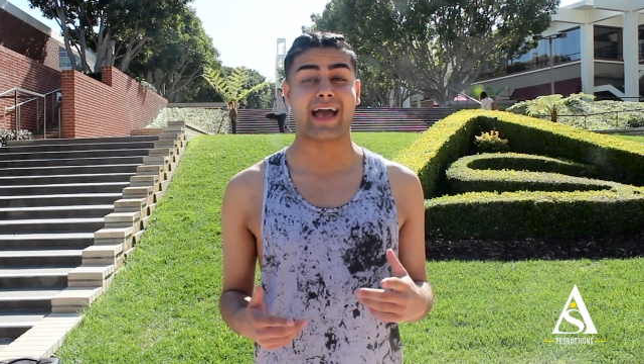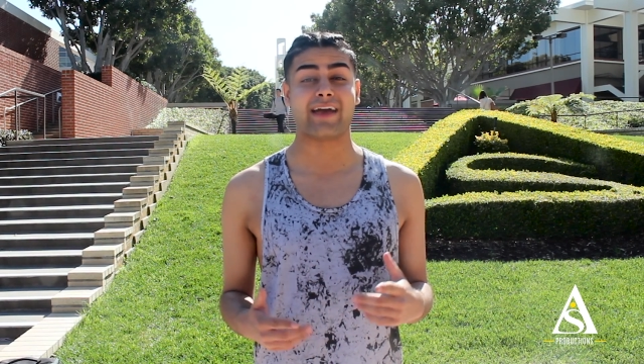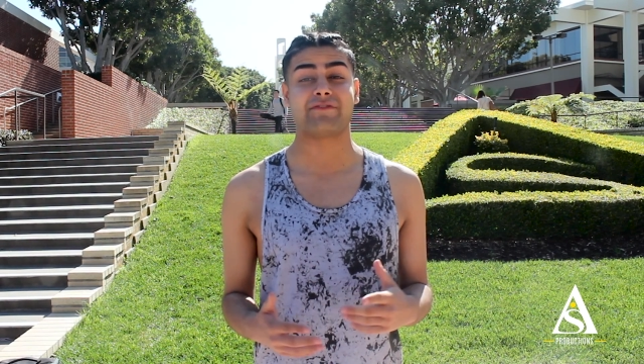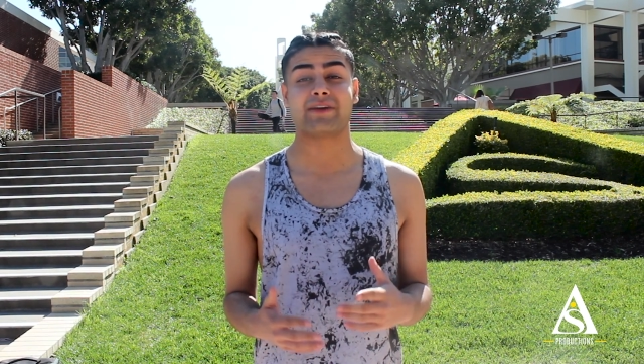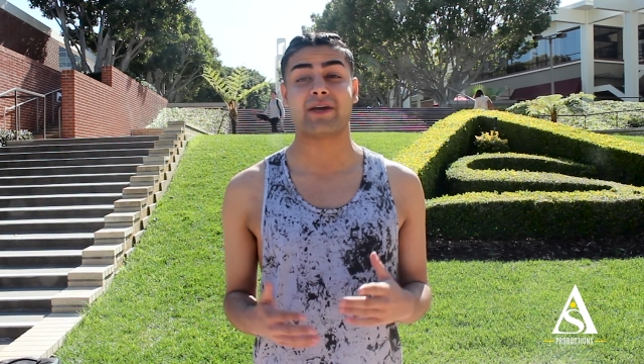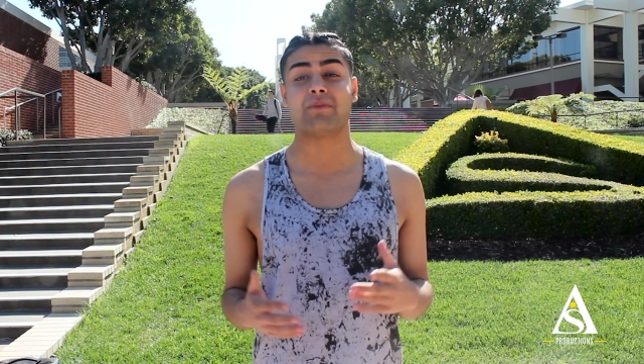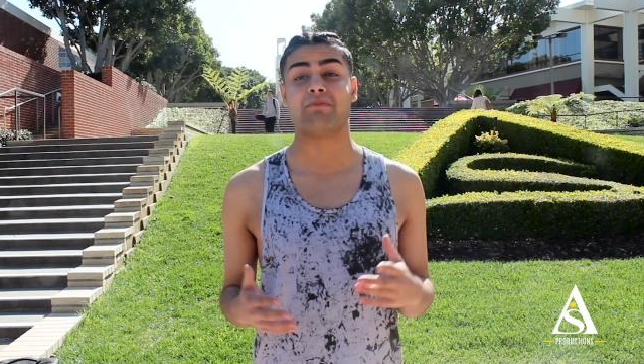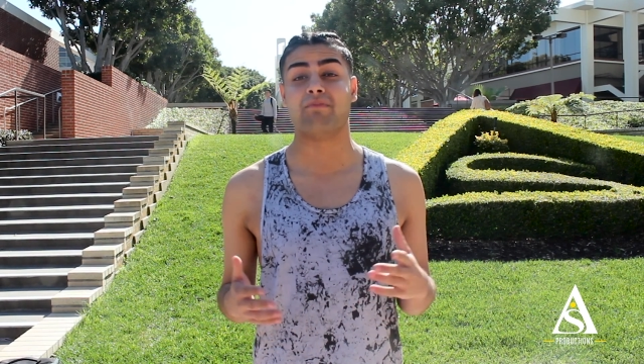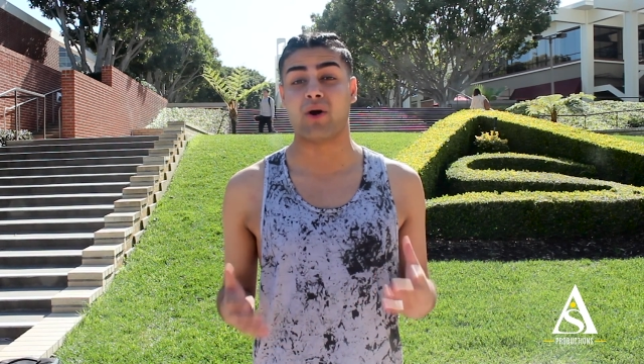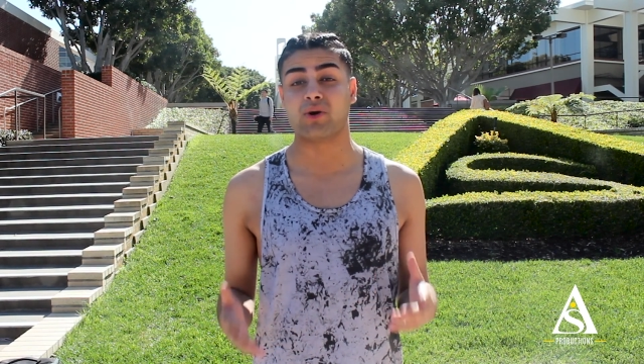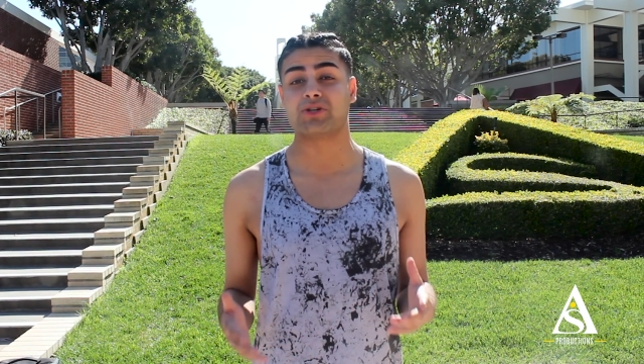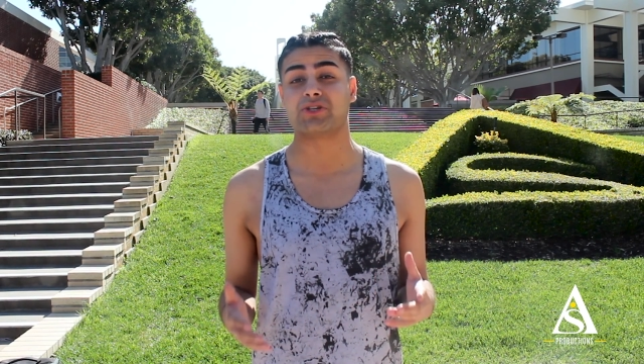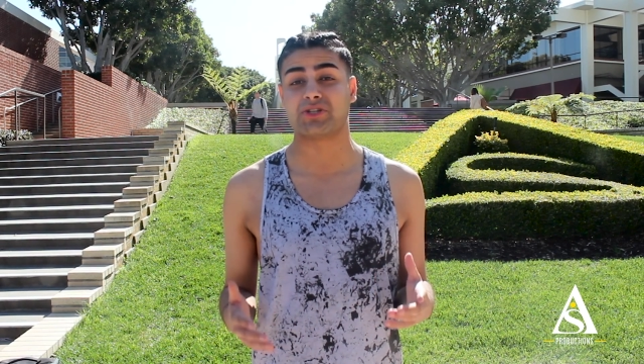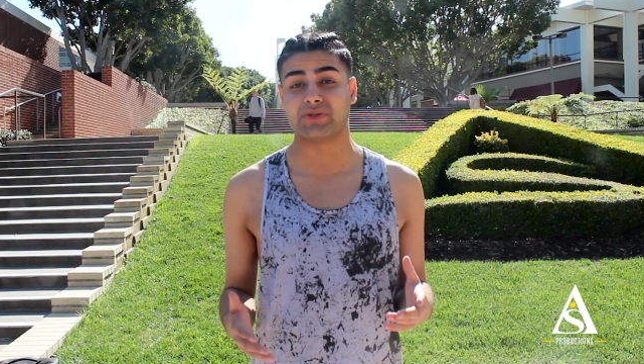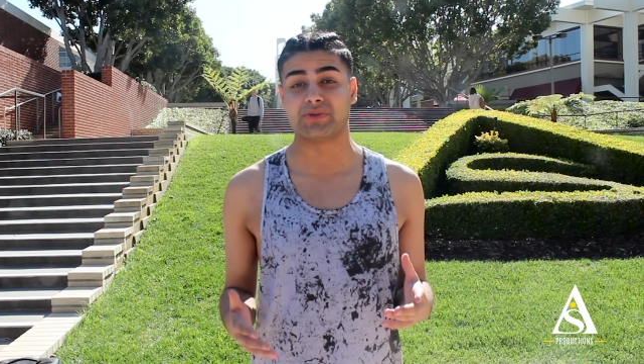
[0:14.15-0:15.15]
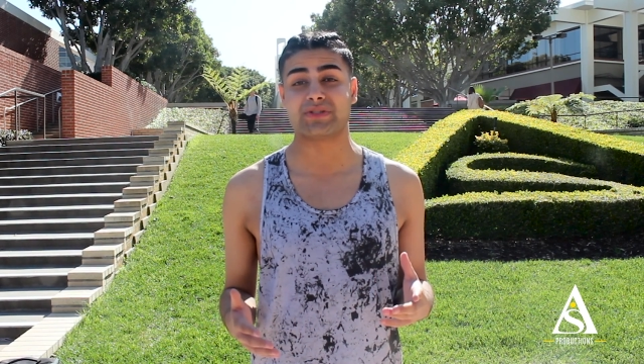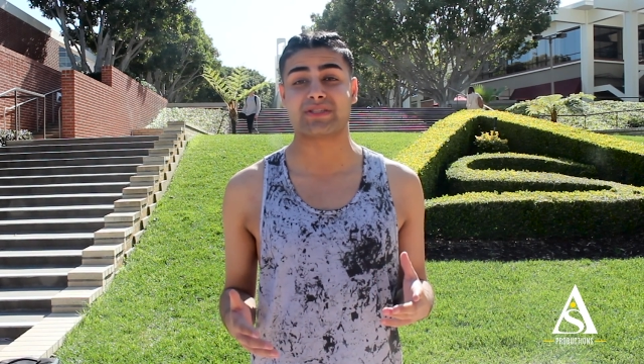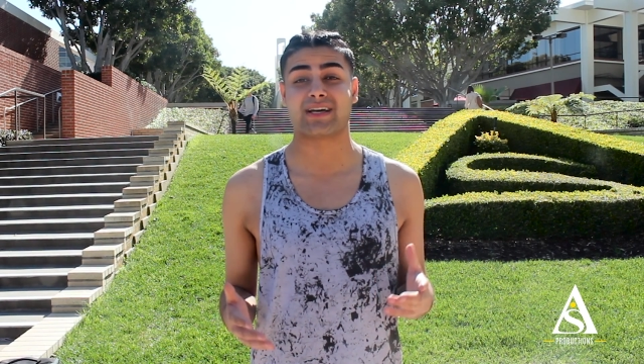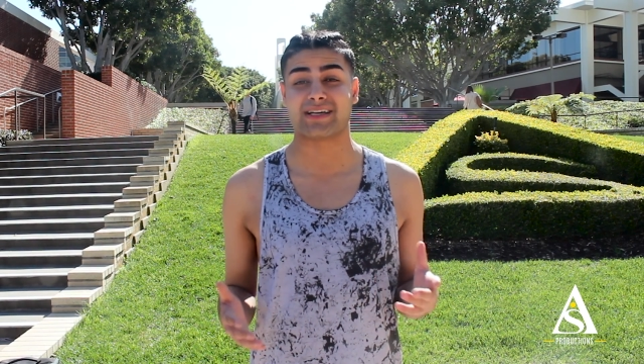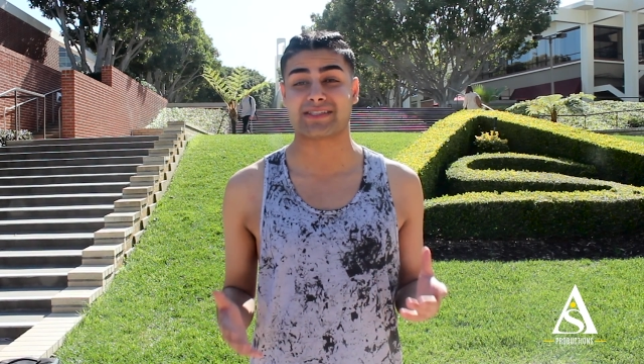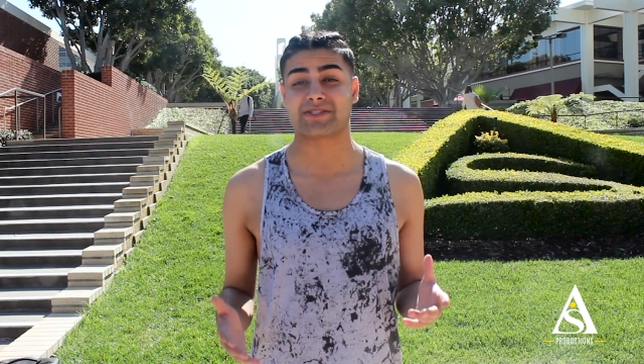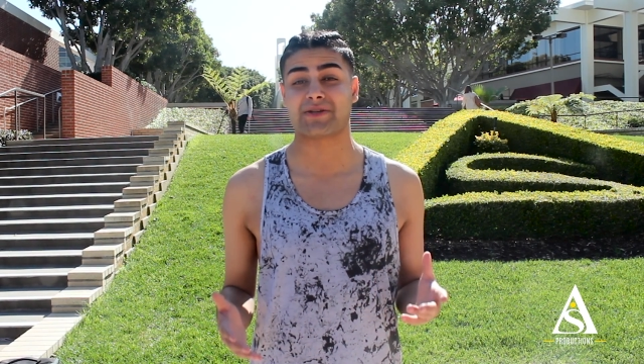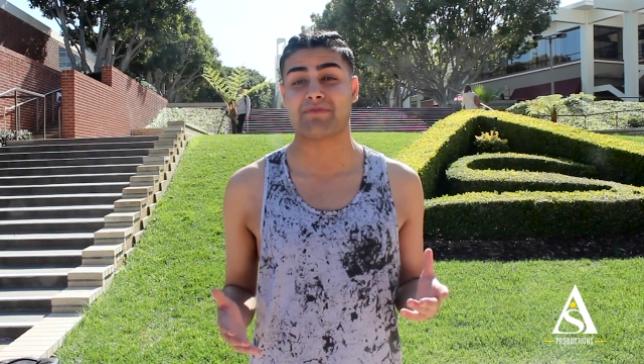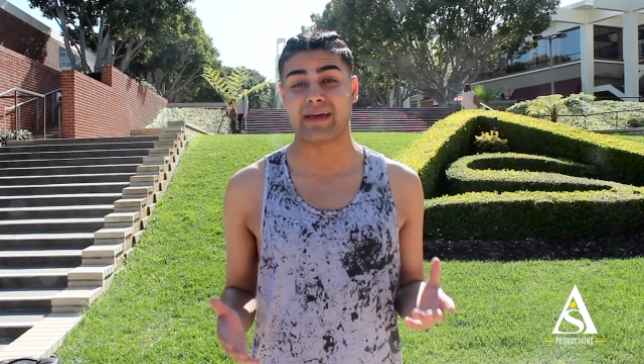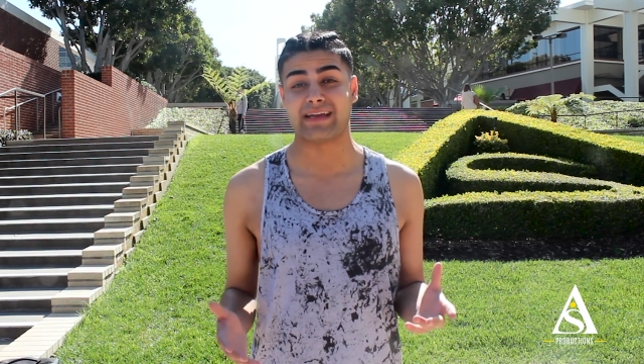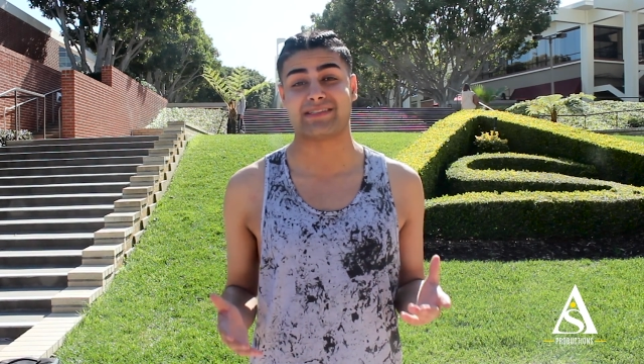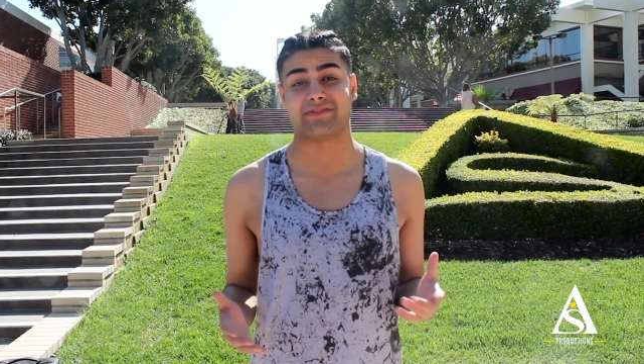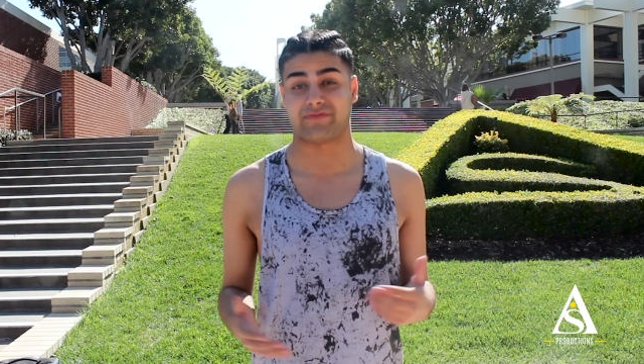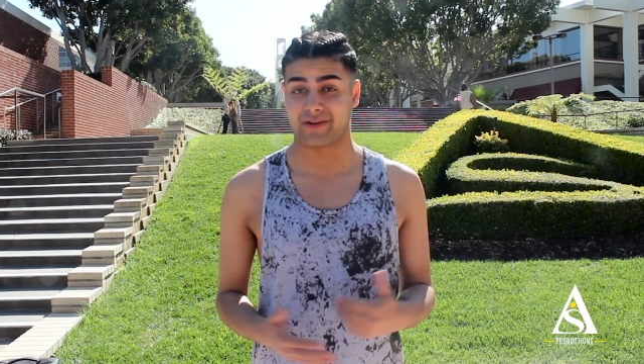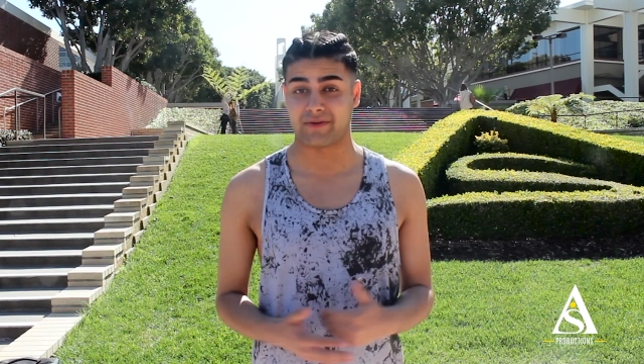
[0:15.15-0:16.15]
I have to get most shoes custom
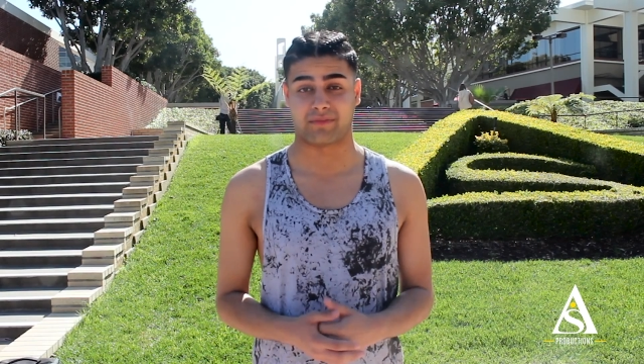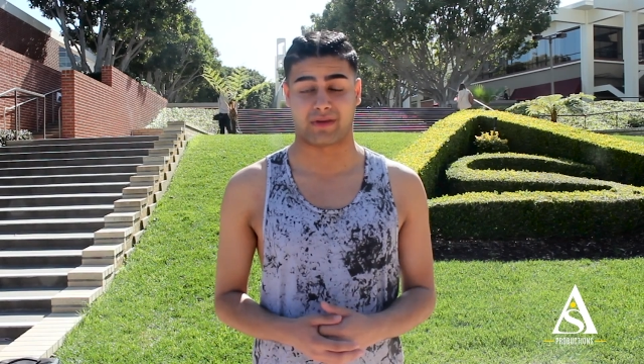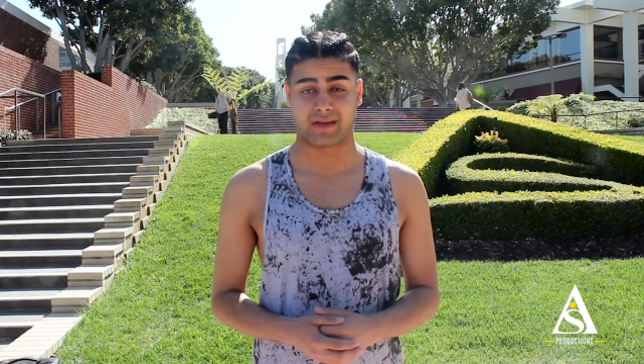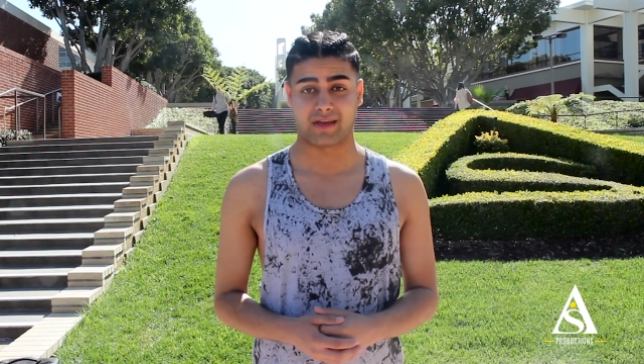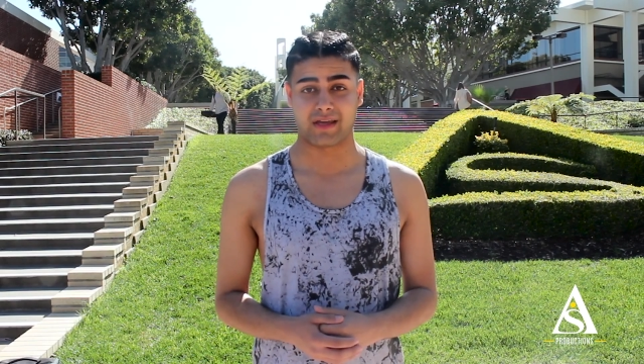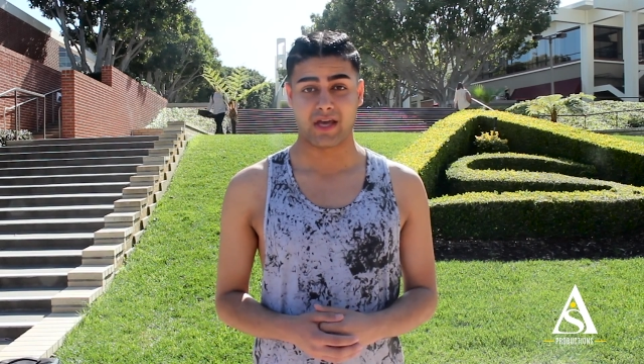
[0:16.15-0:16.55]
made to fit me.